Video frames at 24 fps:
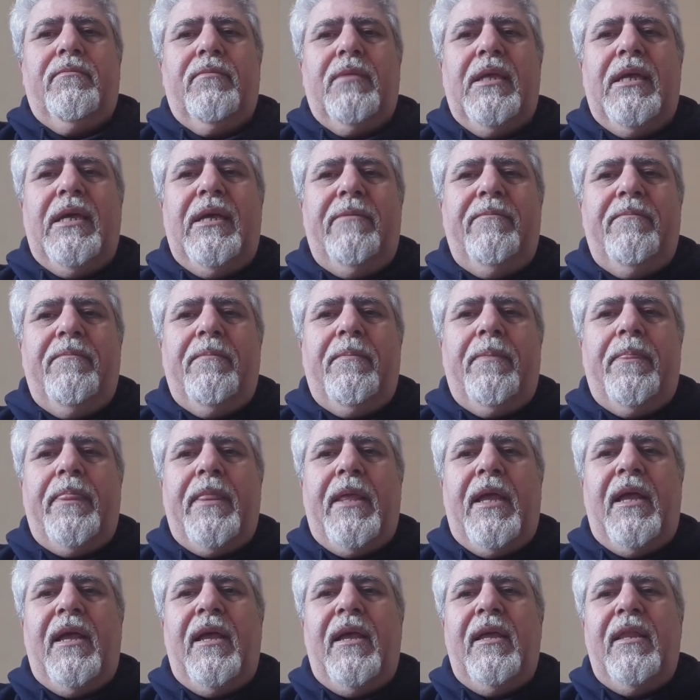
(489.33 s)
Yeah,
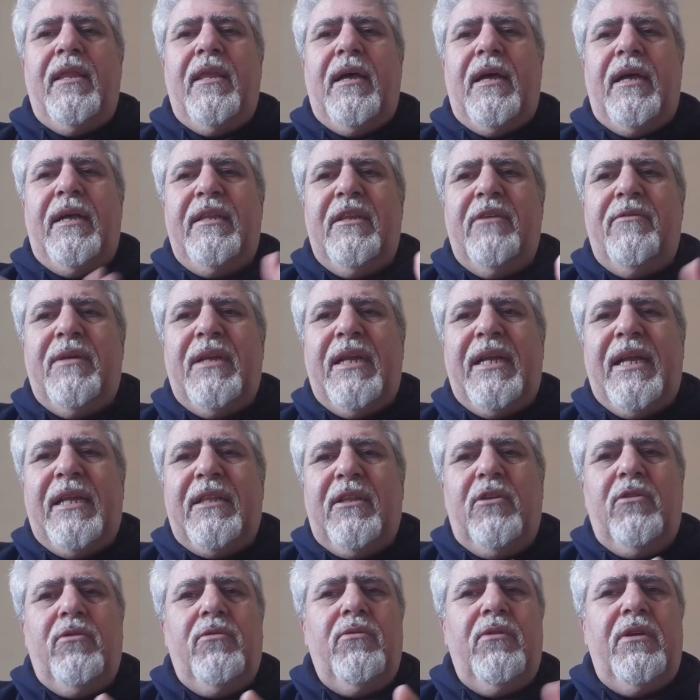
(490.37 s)
and I don't want to
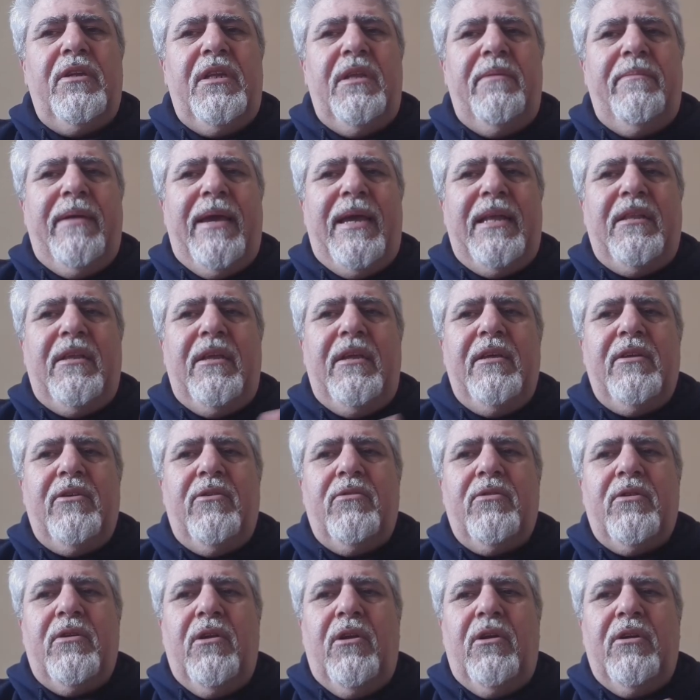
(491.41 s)
get into a debate here
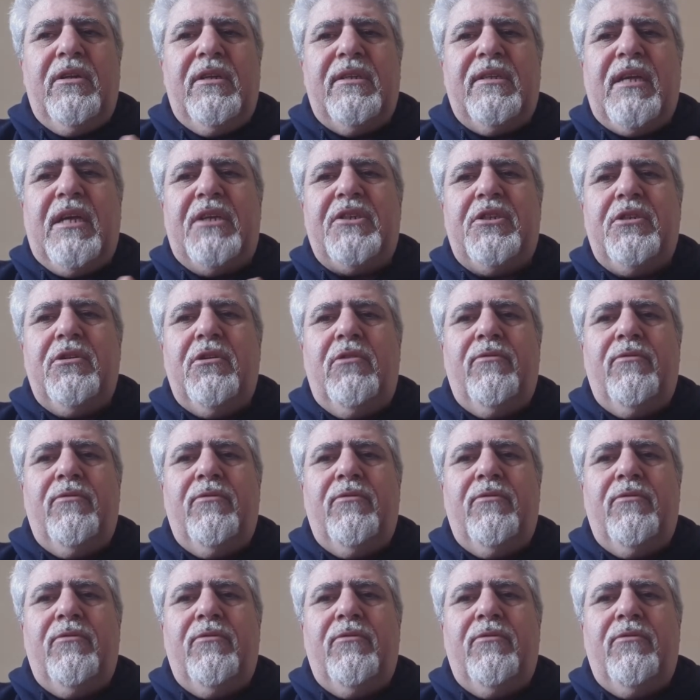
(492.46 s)
or a long discussion